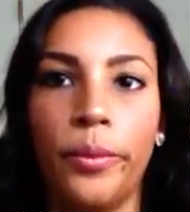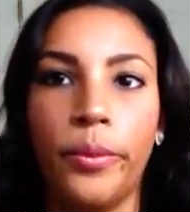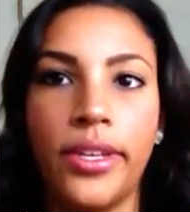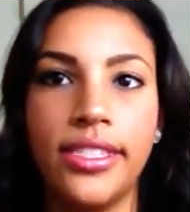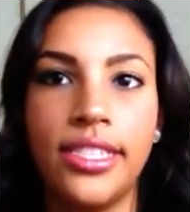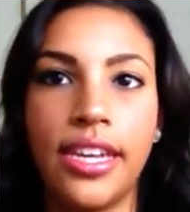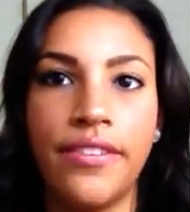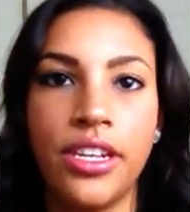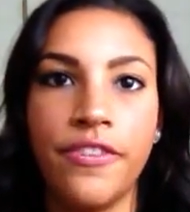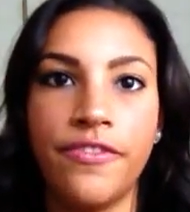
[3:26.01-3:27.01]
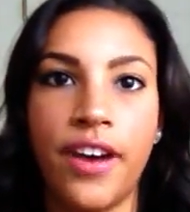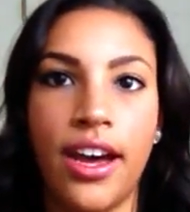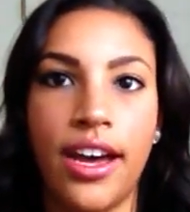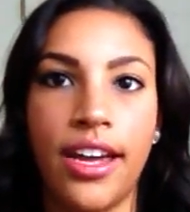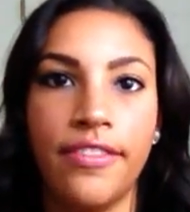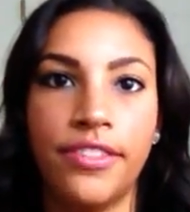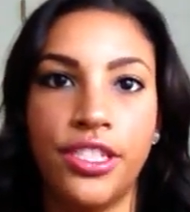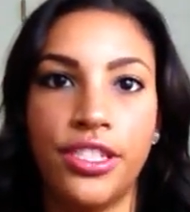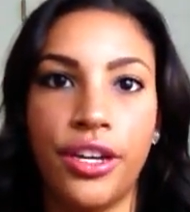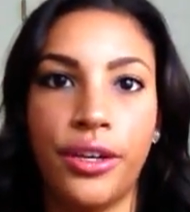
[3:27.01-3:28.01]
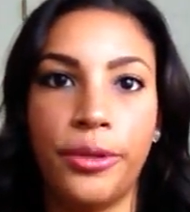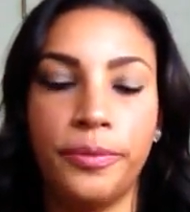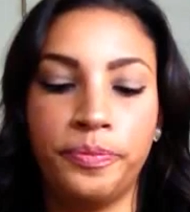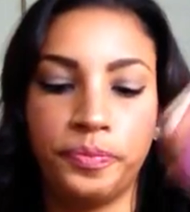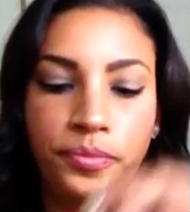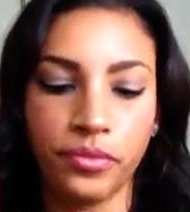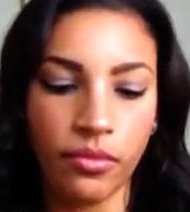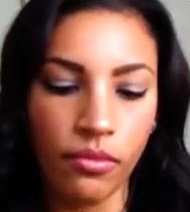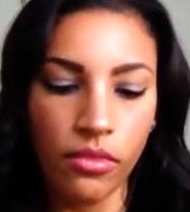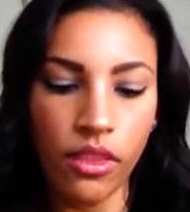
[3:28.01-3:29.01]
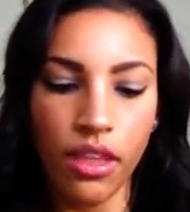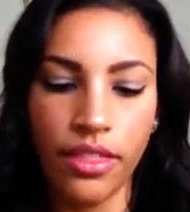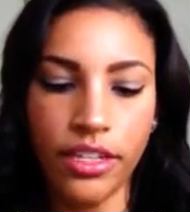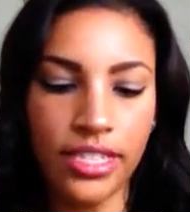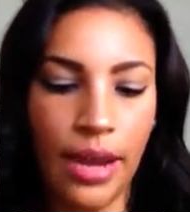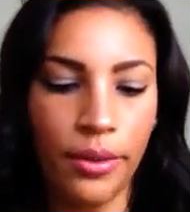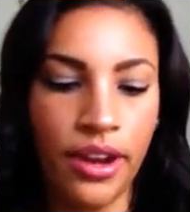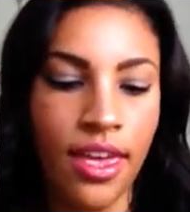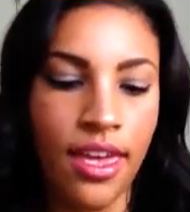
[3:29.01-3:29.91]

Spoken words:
175. So there's that one.